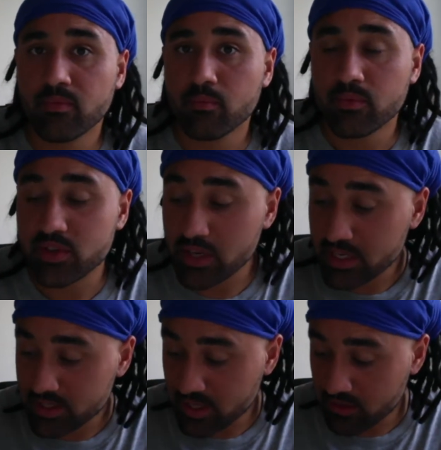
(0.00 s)
So
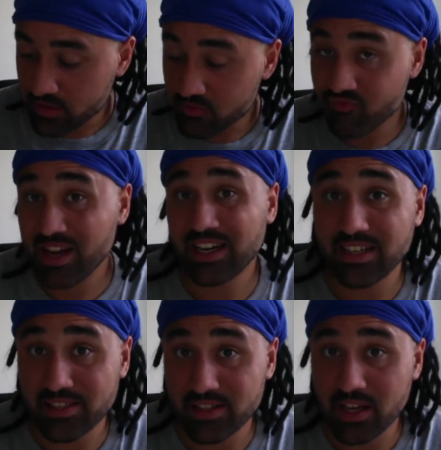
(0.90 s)
he said
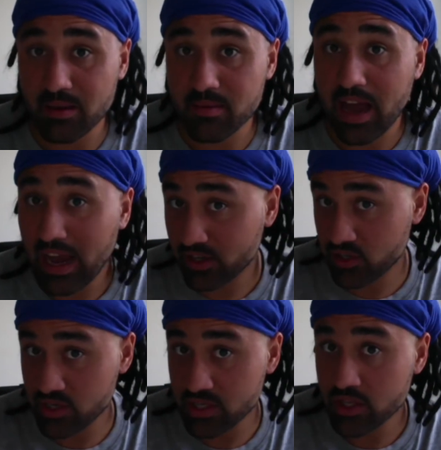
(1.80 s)
directly to them,
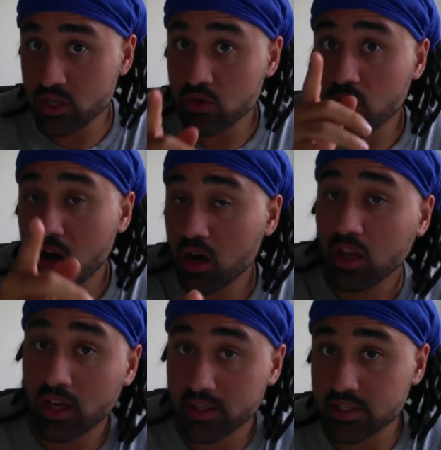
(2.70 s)
actually, you are
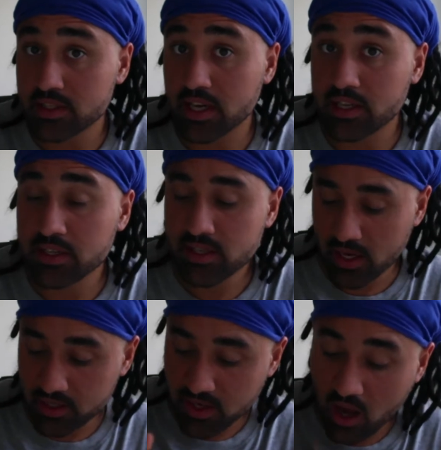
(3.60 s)
like these tenants
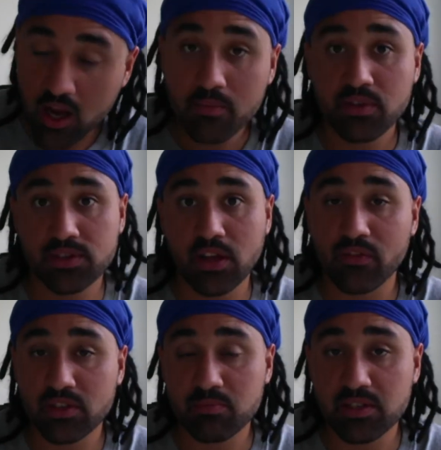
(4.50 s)
because I'm the son
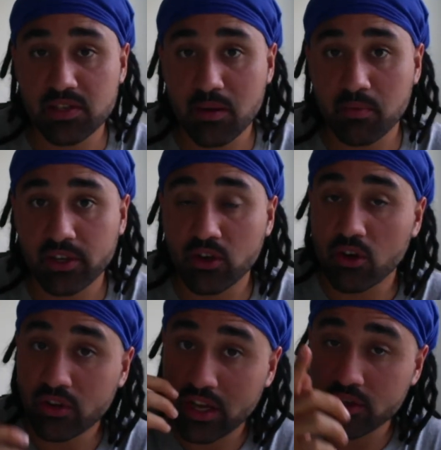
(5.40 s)
that's been sent by
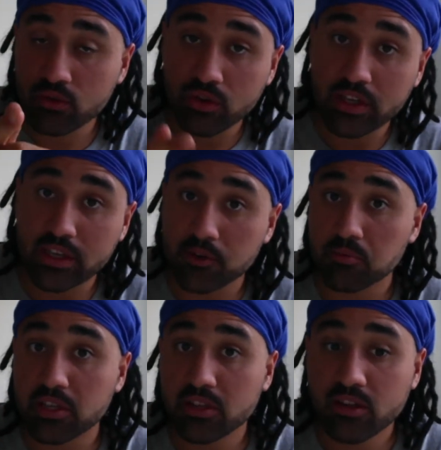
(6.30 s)
God and you're going to kill
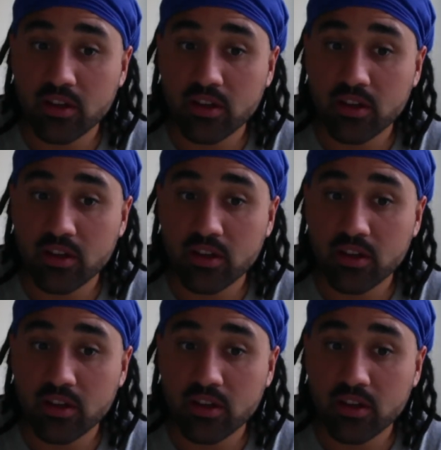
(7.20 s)
me.